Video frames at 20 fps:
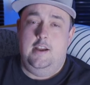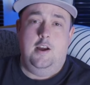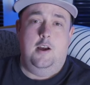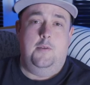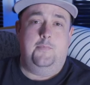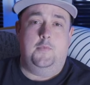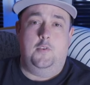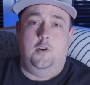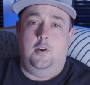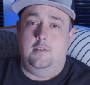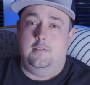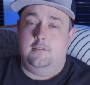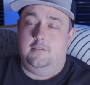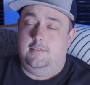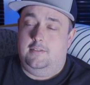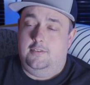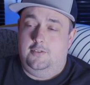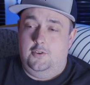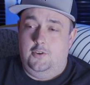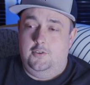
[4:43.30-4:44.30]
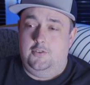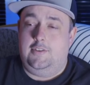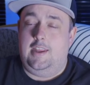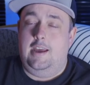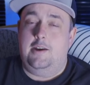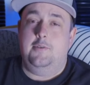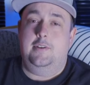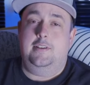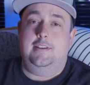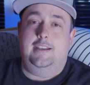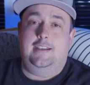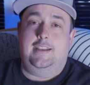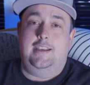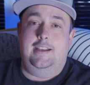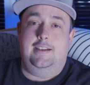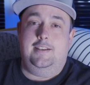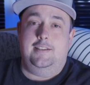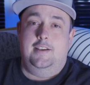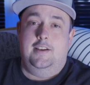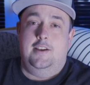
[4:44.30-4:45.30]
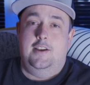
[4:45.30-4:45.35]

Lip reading: Not doubting the kid.